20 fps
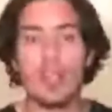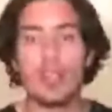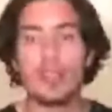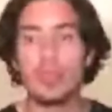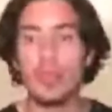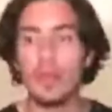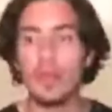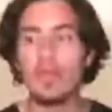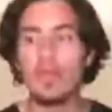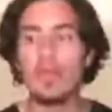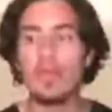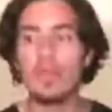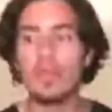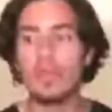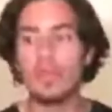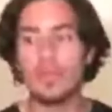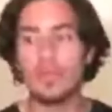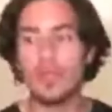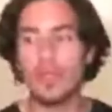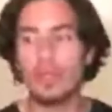to
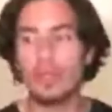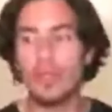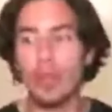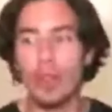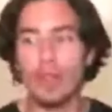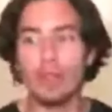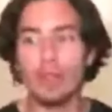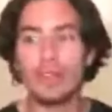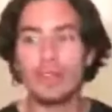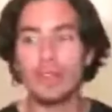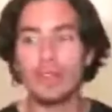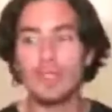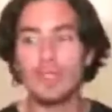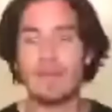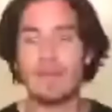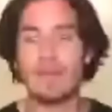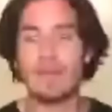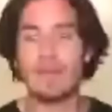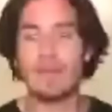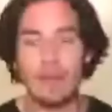evolve, to
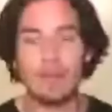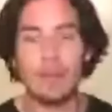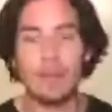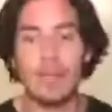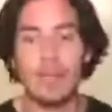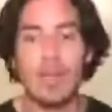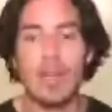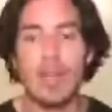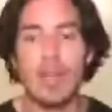develop